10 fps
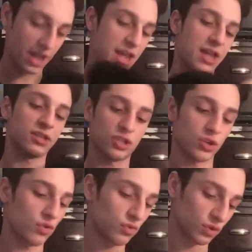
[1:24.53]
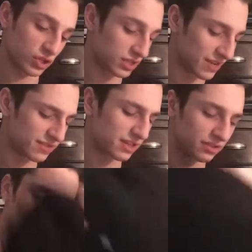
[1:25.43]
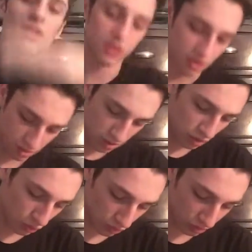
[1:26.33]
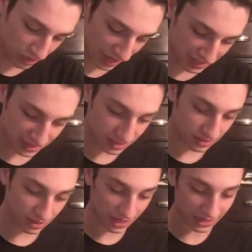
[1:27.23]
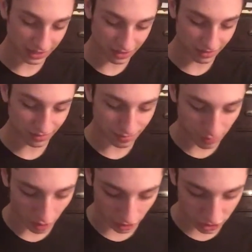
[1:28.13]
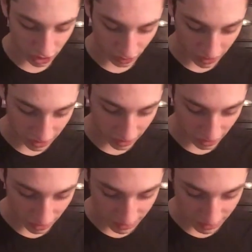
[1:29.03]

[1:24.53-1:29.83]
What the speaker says: hand-sewn, which gives it a little nice, like, part to it, you know what I